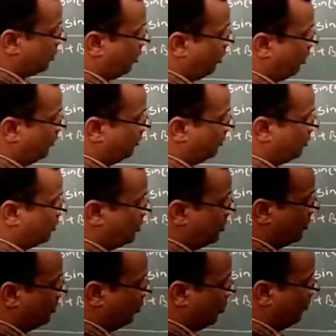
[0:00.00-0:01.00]
of
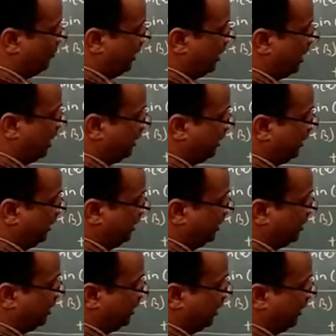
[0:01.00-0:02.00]
omega
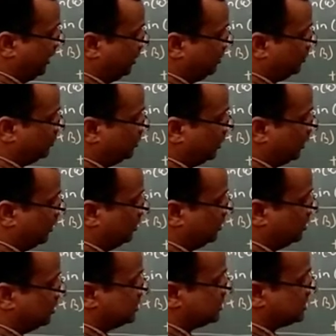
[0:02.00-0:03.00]
t into the
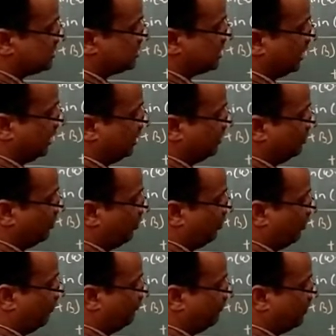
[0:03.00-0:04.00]
sine
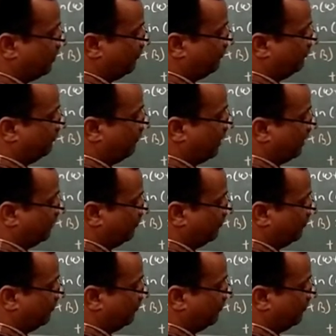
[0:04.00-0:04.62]
of phi